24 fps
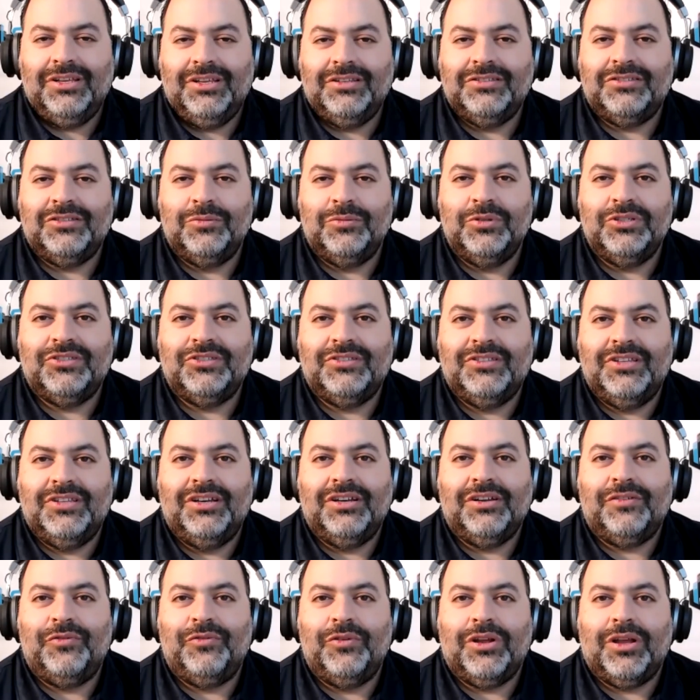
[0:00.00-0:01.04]
Thank you so much,
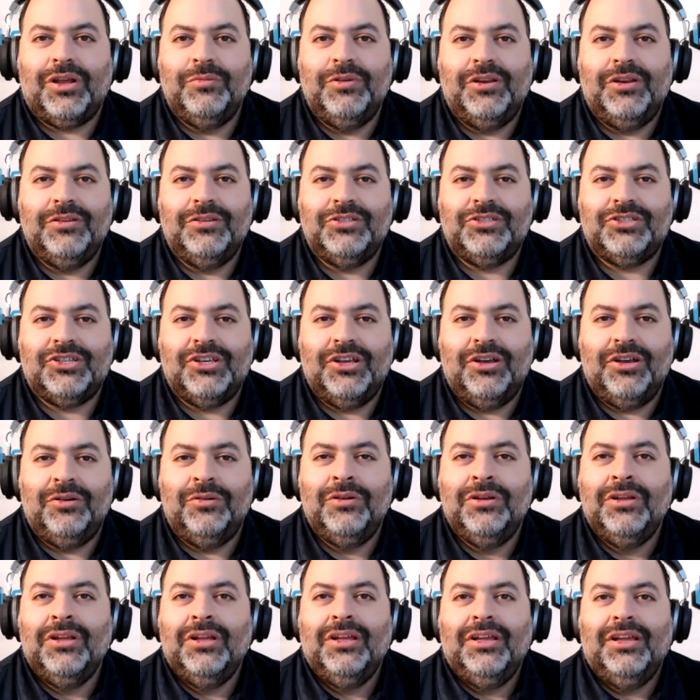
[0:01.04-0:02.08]
Derek, for coming on the
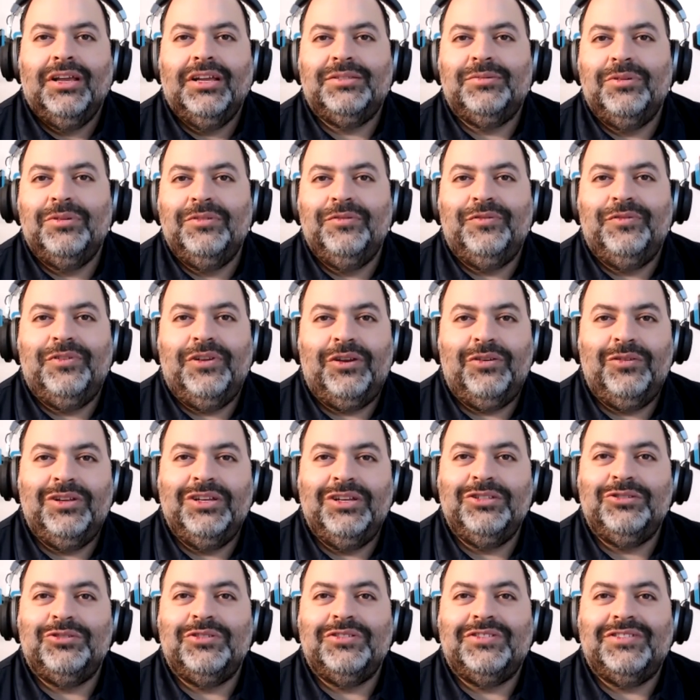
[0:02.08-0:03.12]
show. It's been
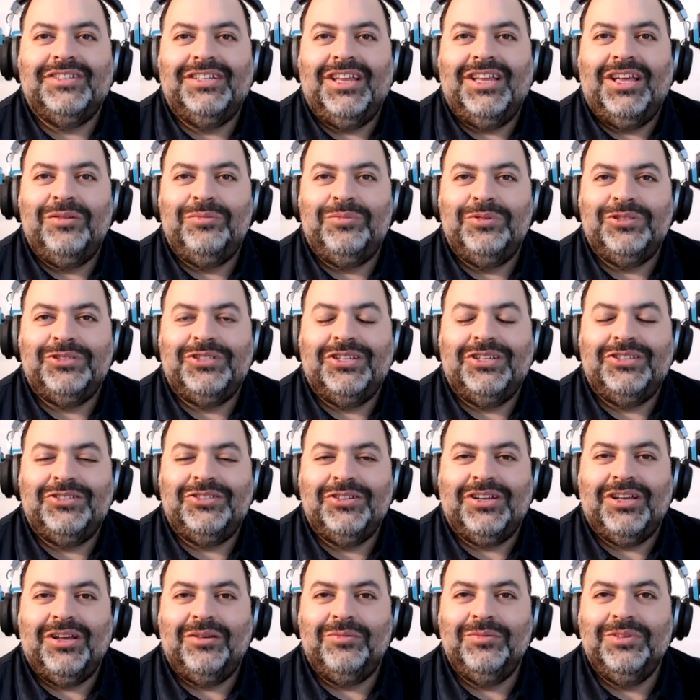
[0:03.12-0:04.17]
very interesting. I appreciate
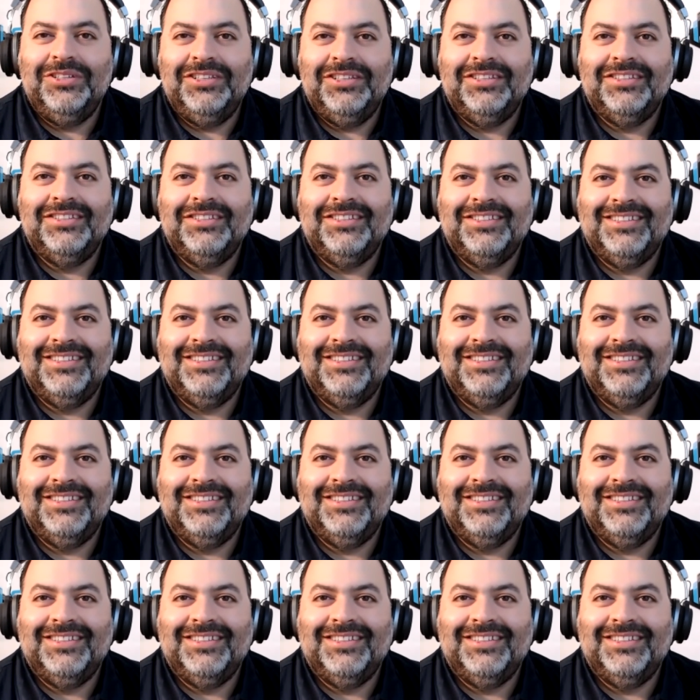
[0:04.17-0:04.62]
you coming.